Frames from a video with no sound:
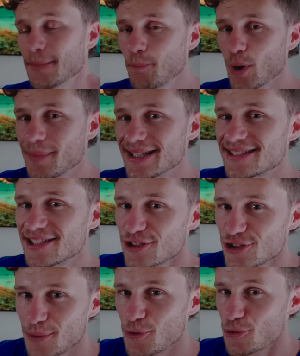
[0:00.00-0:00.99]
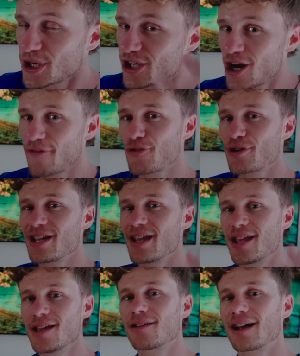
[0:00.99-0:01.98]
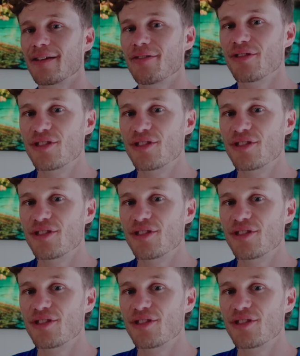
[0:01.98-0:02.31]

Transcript: implements some recovery here and